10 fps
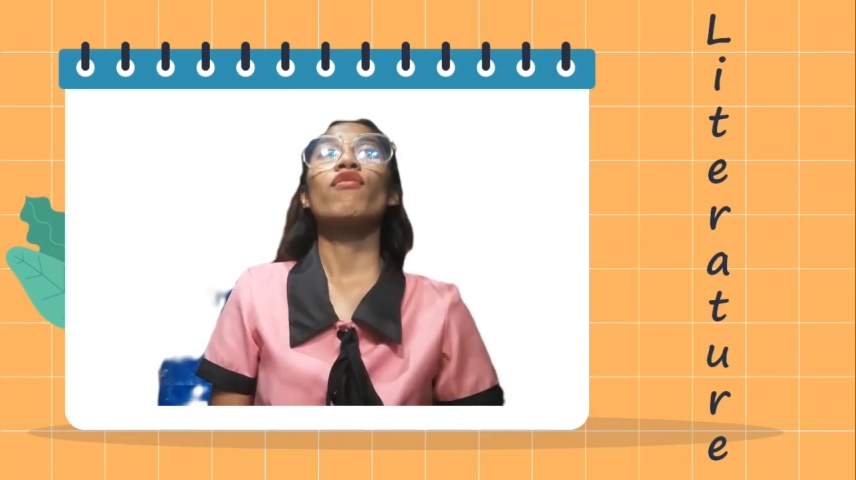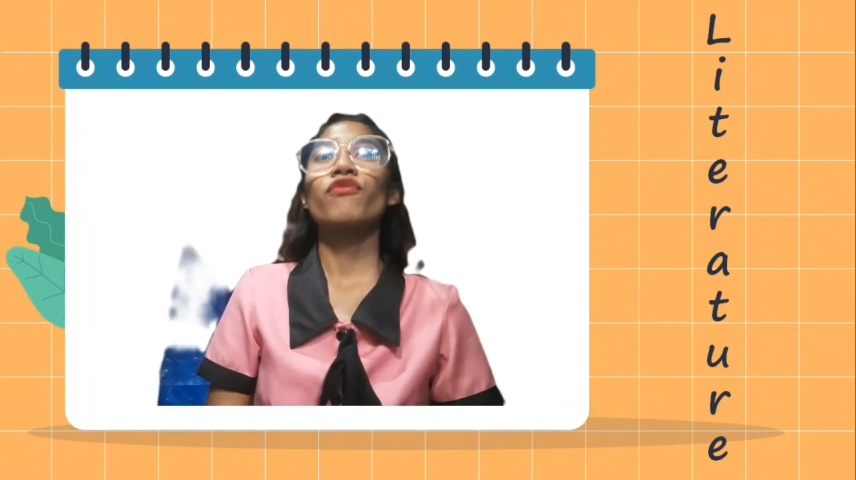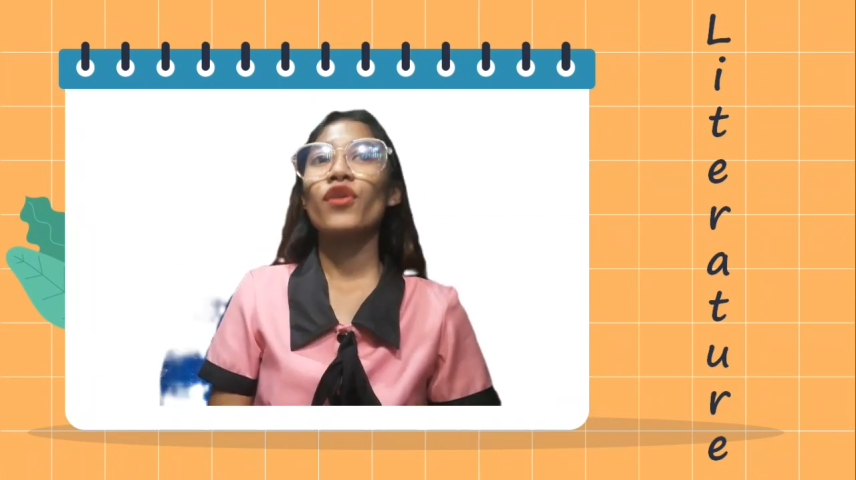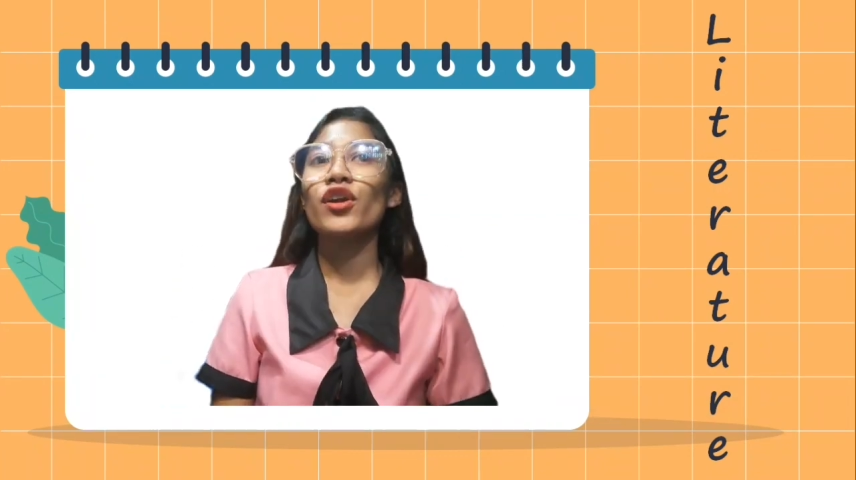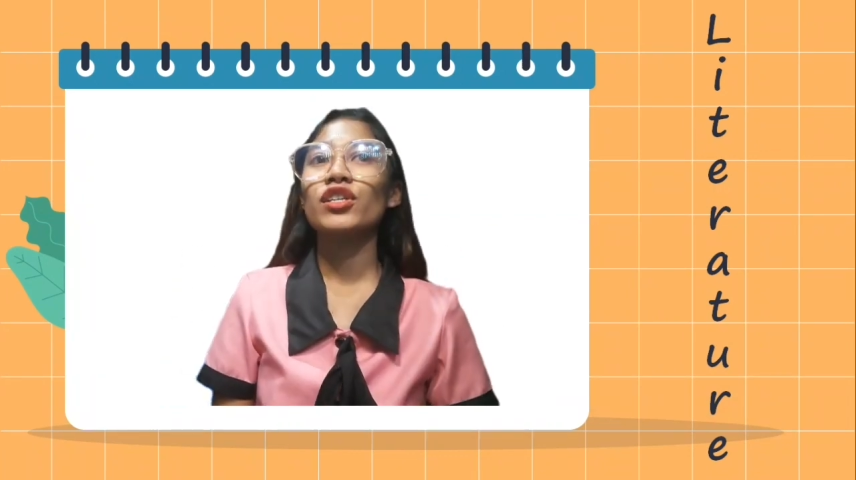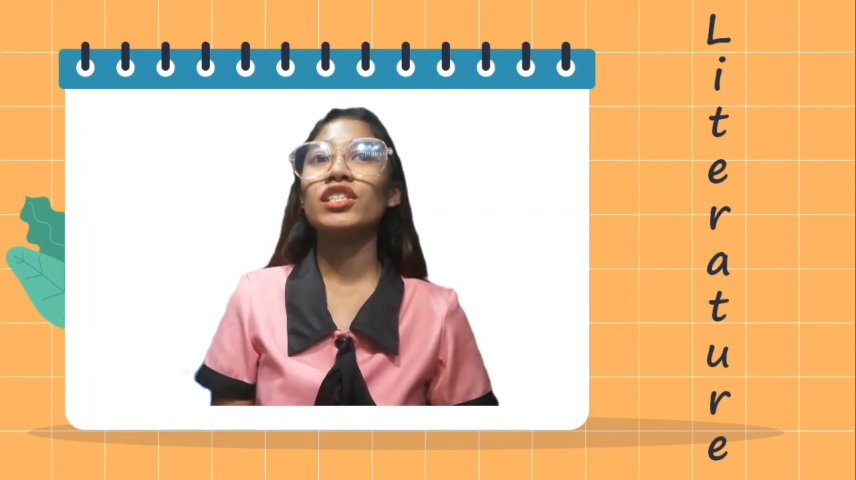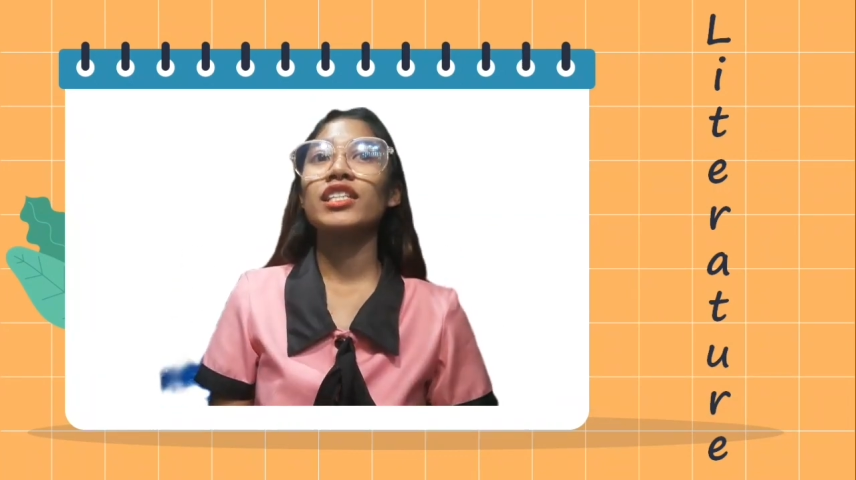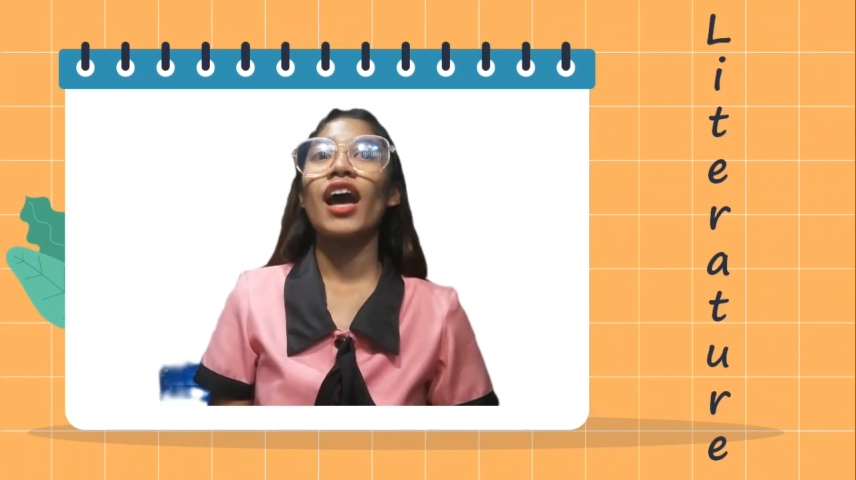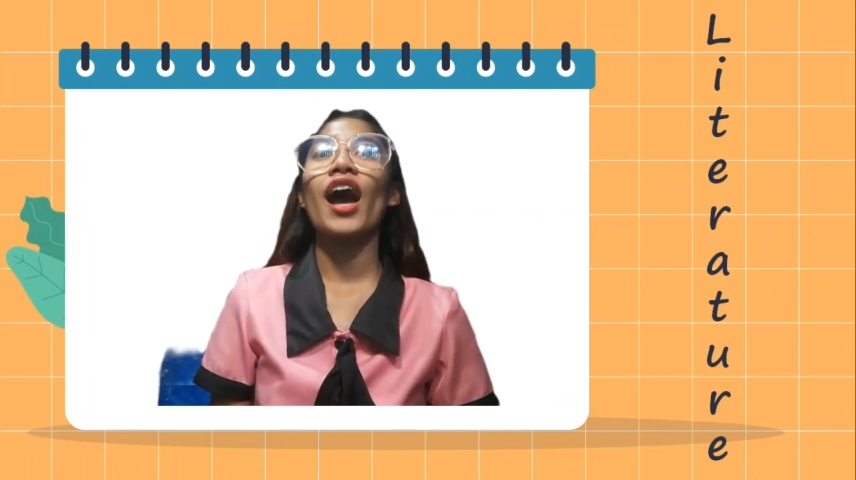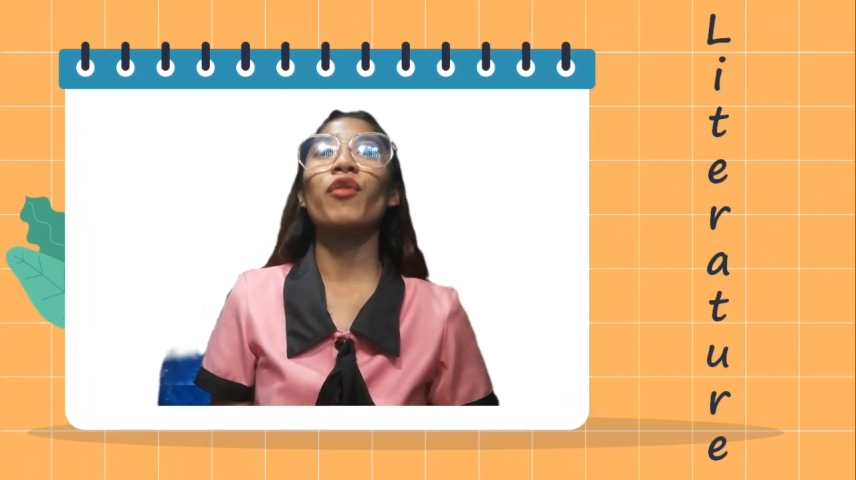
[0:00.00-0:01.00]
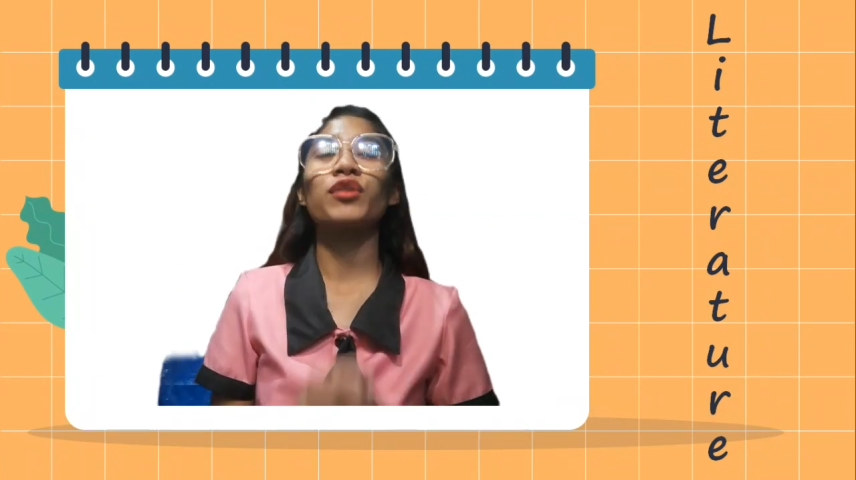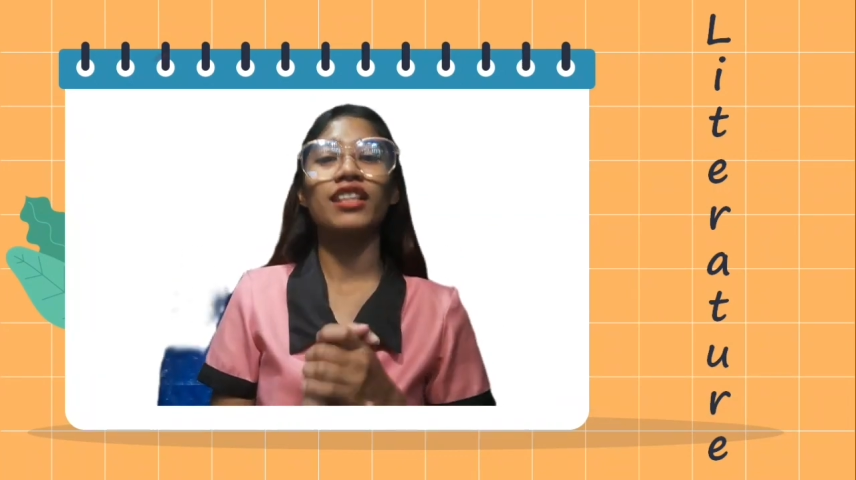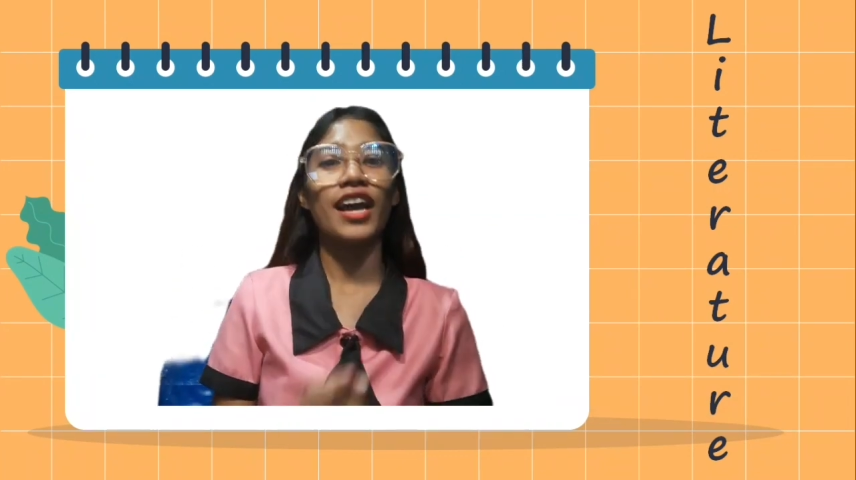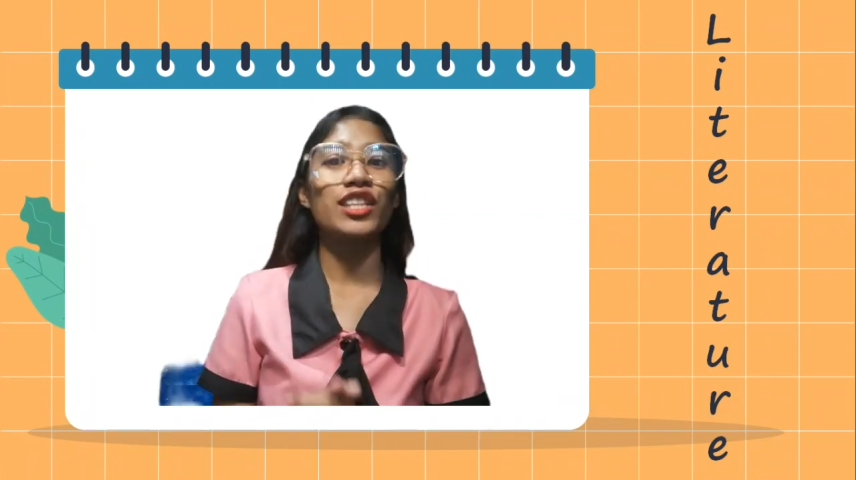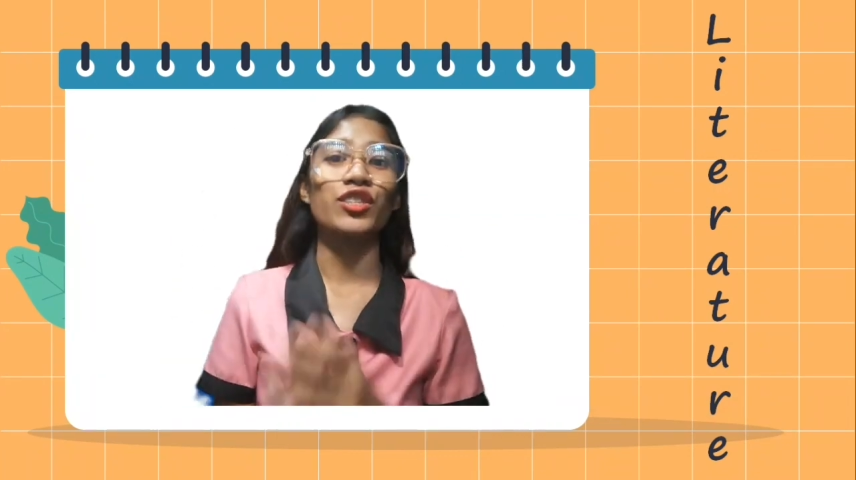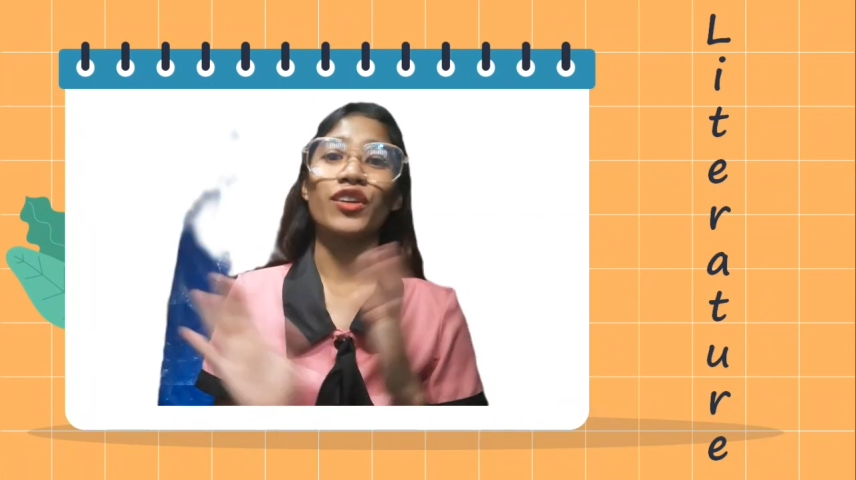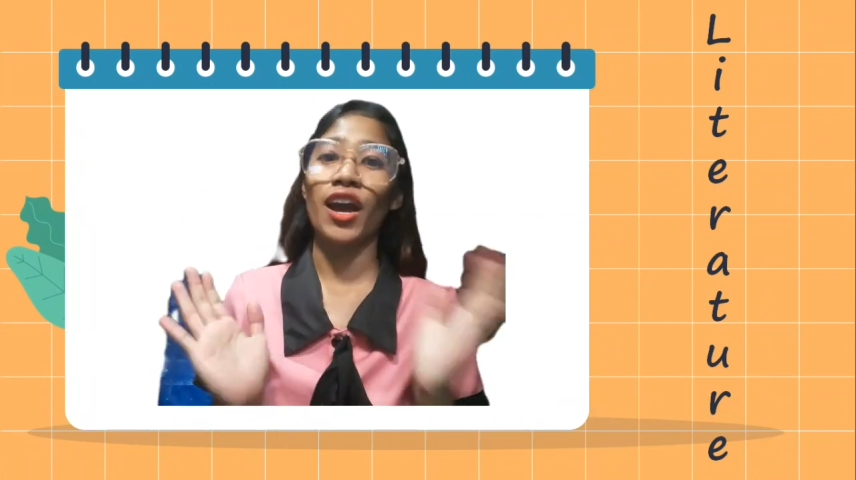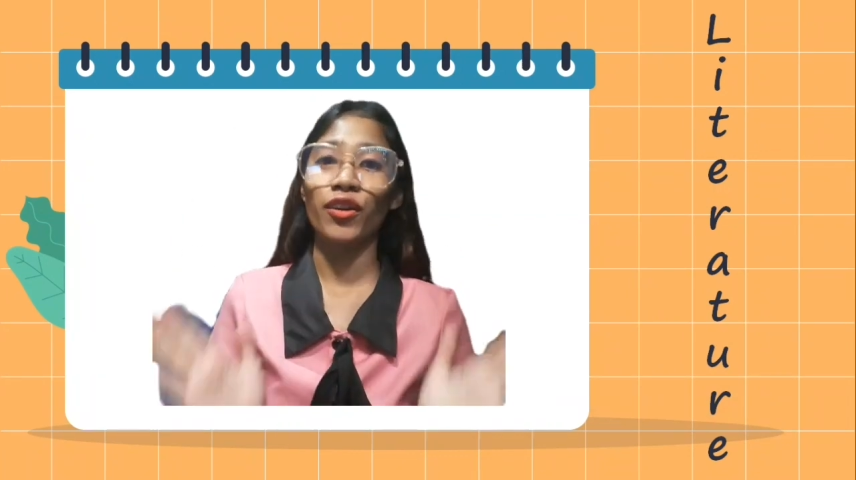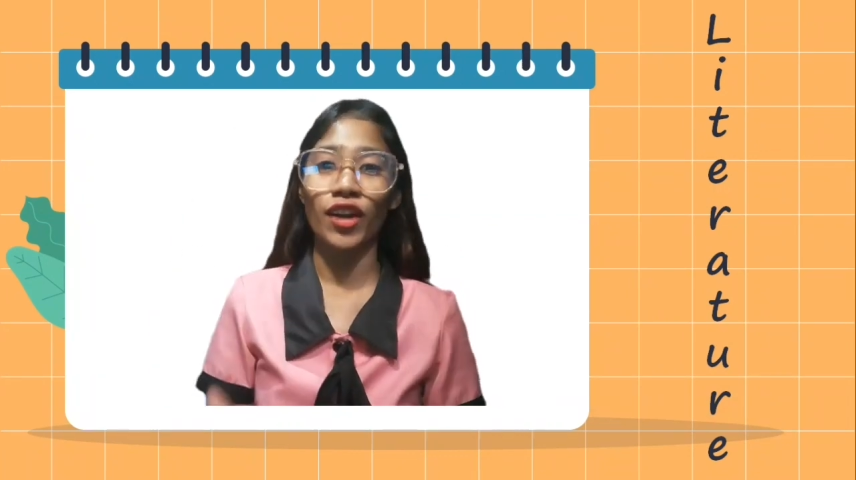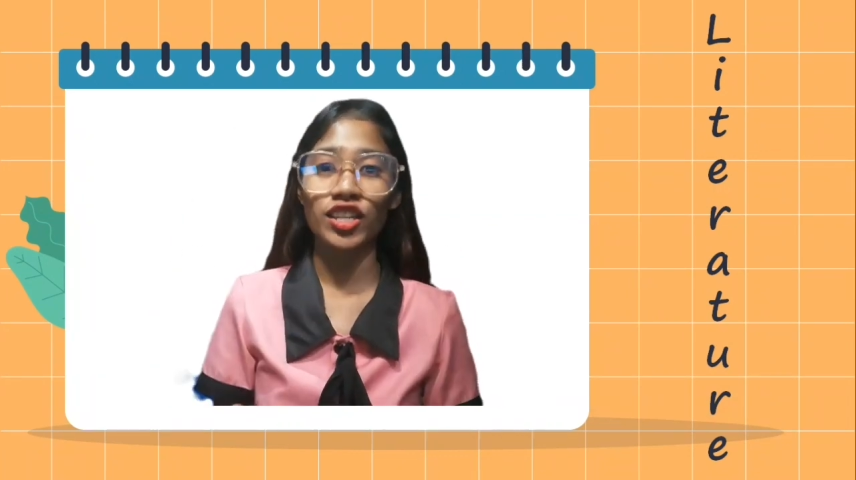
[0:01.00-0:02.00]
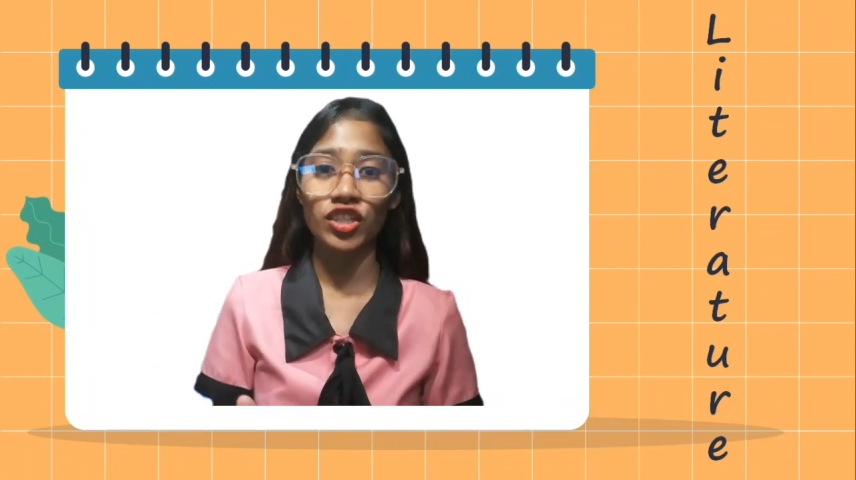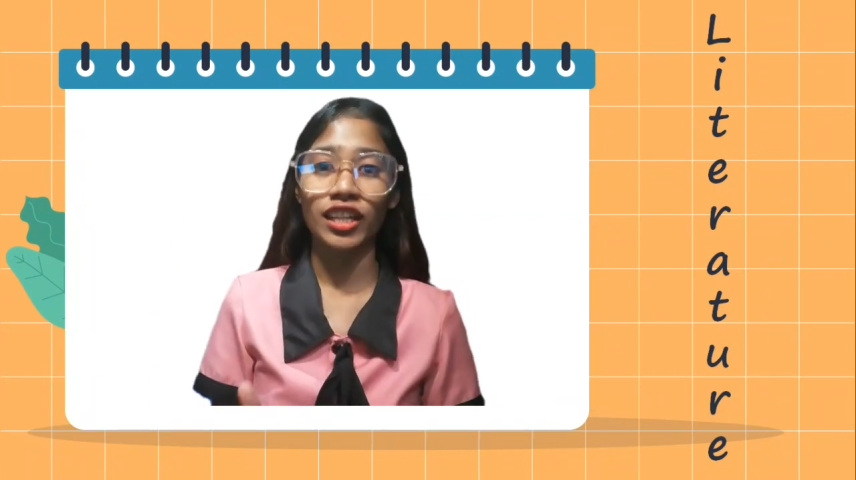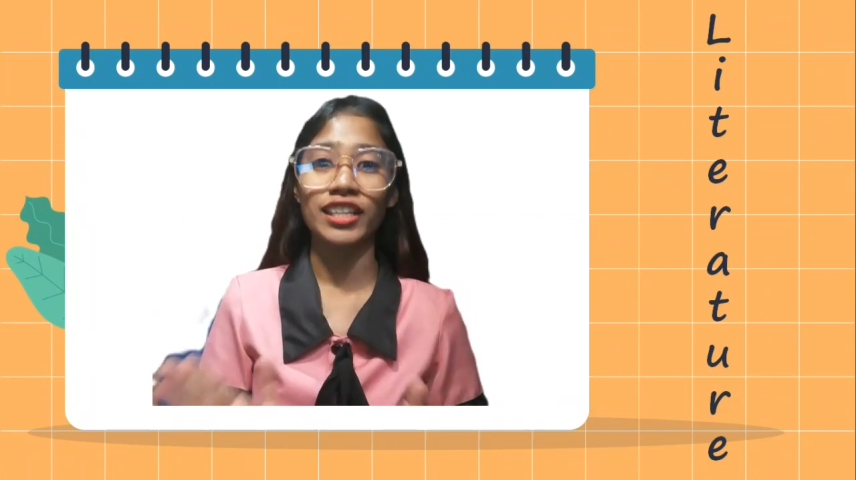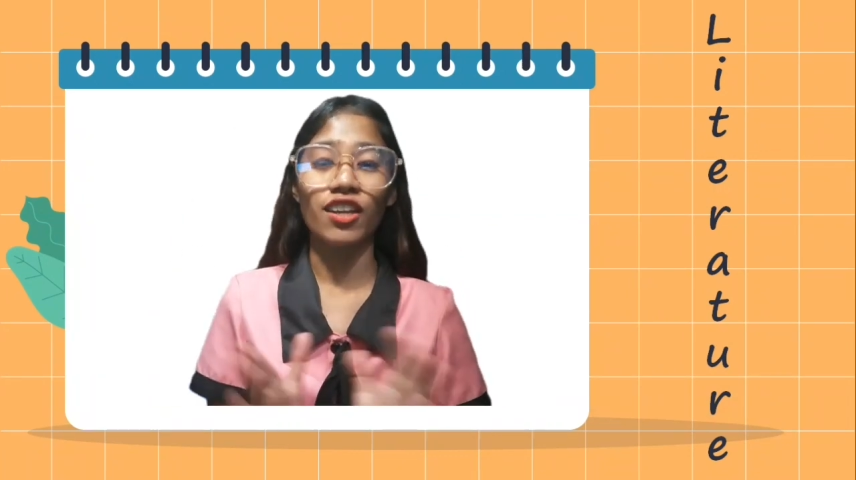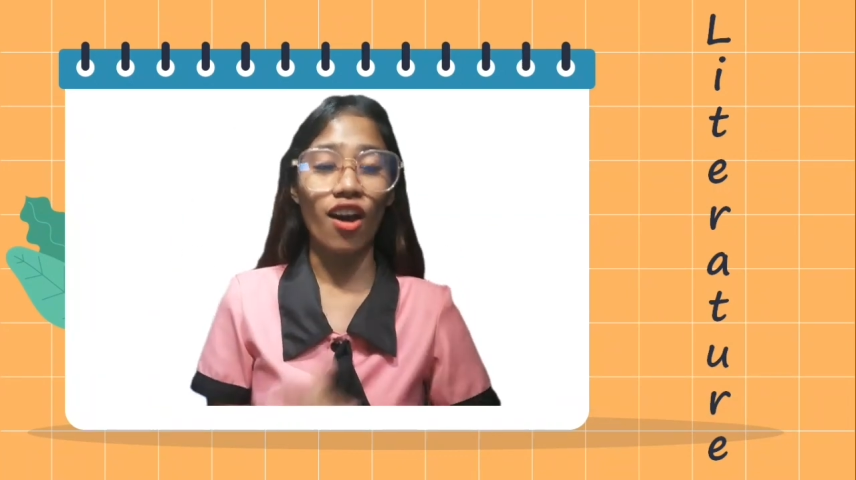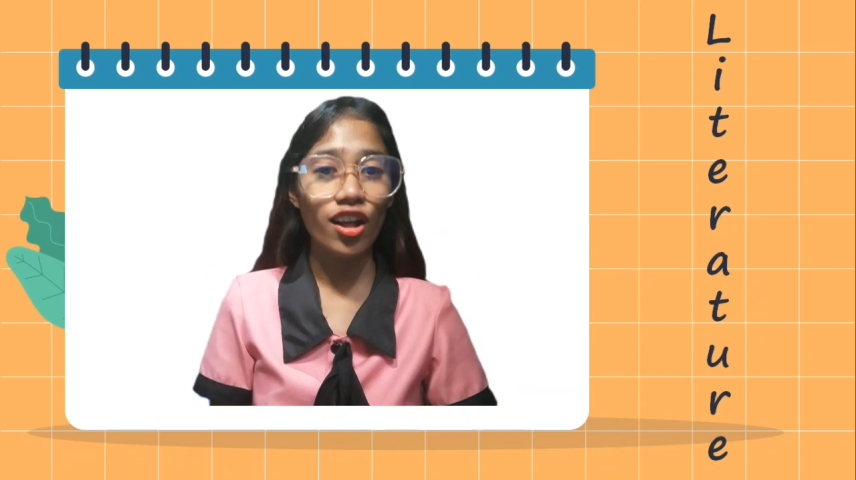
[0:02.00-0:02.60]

first, I would like to congratulate